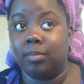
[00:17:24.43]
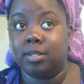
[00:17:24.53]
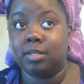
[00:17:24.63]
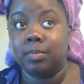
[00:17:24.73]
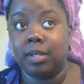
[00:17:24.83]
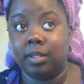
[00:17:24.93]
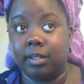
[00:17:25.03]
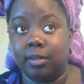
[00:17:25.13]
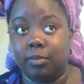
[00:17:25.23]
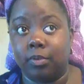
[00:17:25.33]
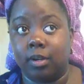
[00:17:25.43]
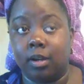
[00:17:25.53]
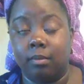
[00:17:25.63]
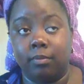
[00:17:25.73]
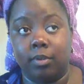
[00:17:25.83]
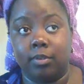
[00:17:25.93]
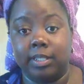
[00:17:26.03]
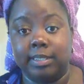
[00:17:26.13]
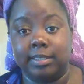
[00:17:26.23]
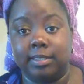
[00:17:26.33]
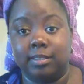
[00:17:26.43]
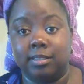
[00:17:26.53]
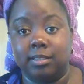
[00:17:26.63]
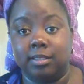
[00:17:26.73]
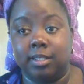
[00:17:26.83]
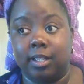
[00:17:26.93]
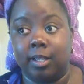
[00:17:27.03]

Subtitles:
Just mainly for comfort reasons.